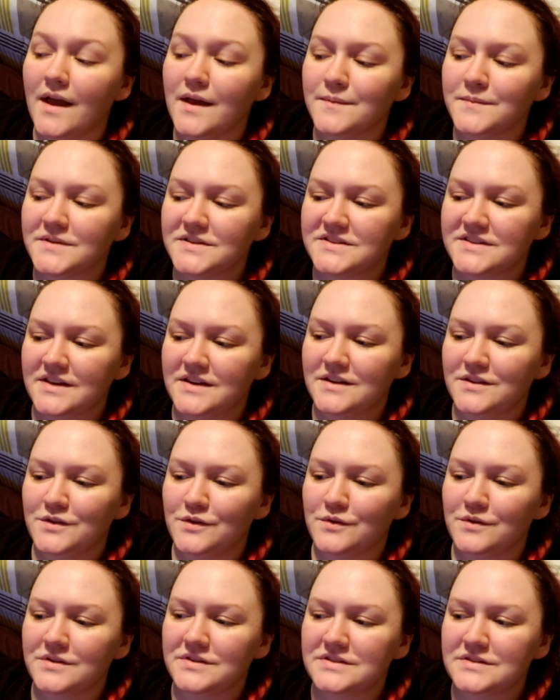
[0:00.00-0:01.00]
I am excited
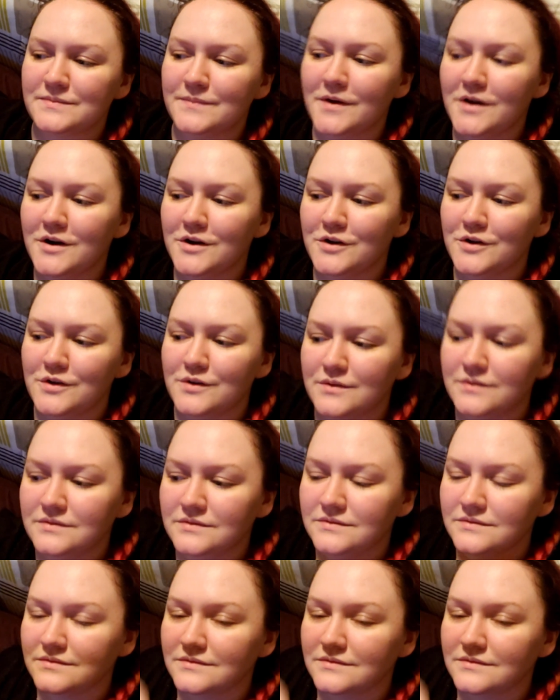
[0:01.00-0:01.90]
though because tomorrow